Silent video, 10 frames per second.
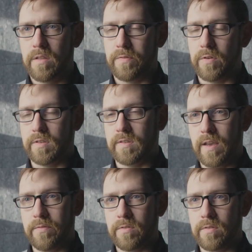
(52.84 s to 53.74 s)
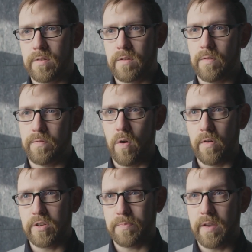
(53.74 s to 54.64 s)
the 47 a
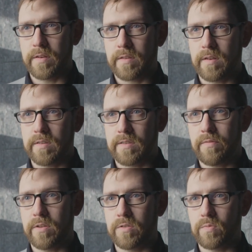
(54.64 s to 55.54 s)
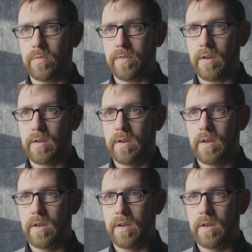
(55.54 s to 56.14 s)
4-inch mid and a 7-inch woofer,